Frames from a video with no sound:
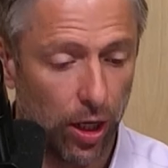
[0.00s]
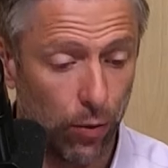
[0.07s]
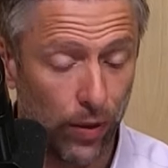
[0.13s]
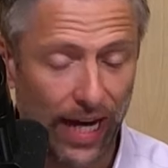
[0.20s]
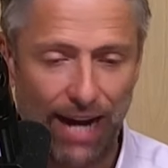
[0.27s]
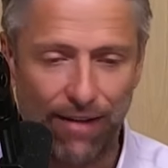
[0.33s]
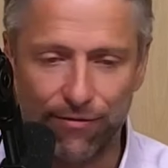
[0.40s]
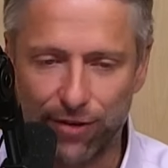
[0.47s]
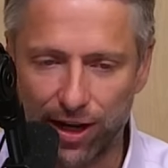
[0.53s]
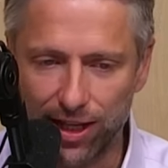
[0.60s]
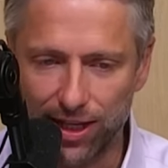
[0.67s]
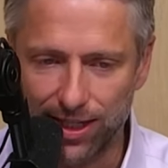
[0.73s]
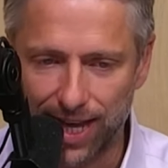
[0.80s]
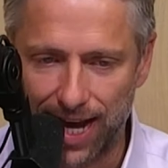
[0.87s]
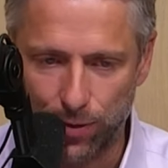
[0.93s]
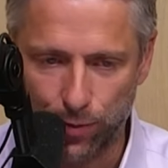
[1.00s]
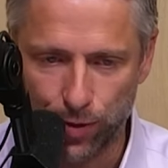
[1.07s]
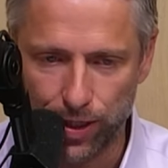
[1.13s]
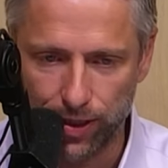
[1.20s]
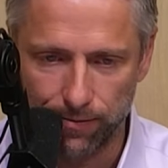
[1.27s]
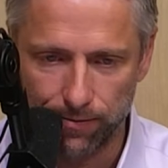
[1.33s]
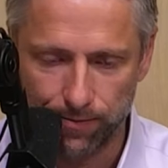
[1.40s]
So we got in front of this
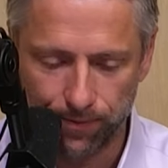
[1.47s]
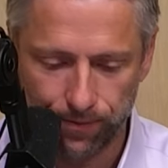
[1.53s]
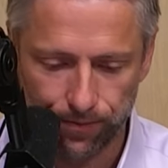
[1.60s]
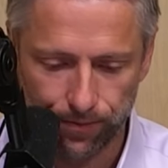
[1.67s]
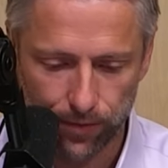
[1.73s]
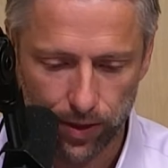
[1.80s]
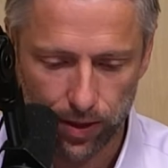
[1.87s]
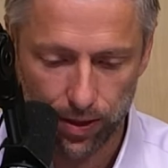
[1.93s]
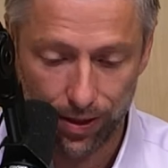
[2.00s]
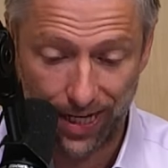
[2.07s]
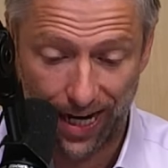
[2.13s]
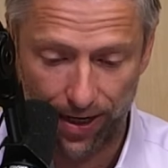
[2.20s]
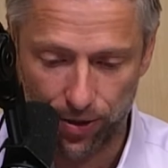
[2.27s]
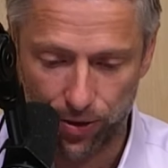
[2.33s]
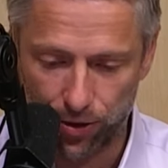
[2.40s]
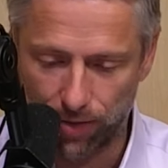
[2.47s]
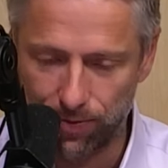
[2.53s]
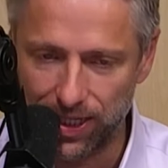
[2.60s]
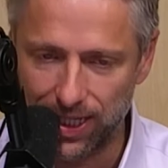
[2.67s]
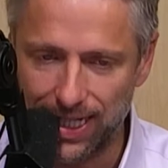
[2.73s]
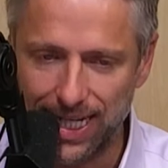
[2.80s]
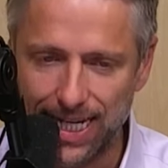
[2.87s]
last week. Donald
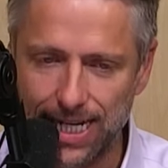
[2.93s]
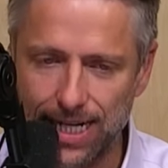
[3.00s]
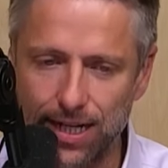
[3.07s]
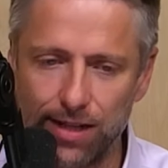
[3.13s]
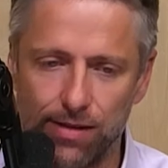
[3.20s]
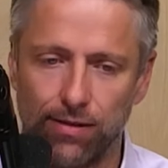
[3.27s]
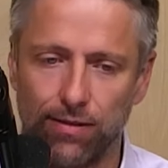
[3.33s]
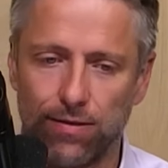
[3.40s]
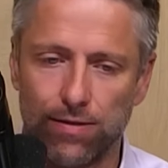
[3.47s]
Trump indeed